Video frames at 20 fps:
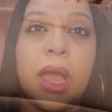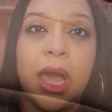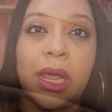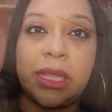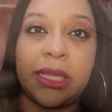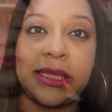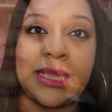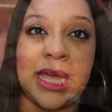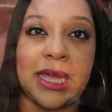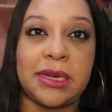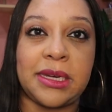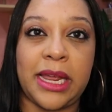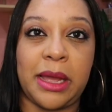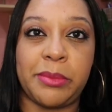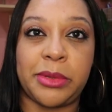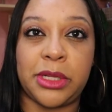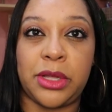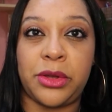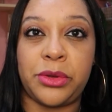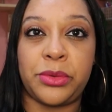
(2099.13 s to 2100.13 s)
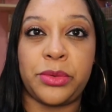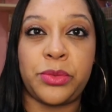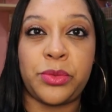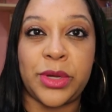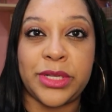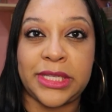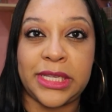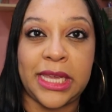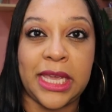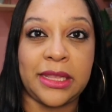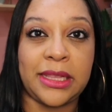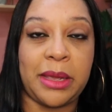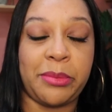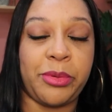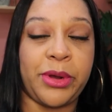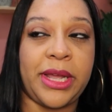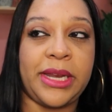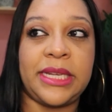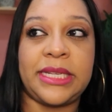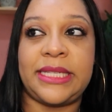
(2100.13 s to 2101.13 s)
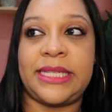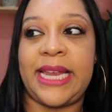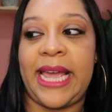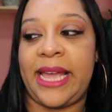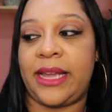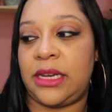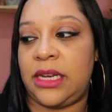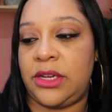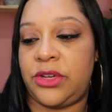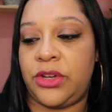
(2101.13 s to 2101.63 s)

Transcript: I'll link that down below. Once again, that brand is Dagne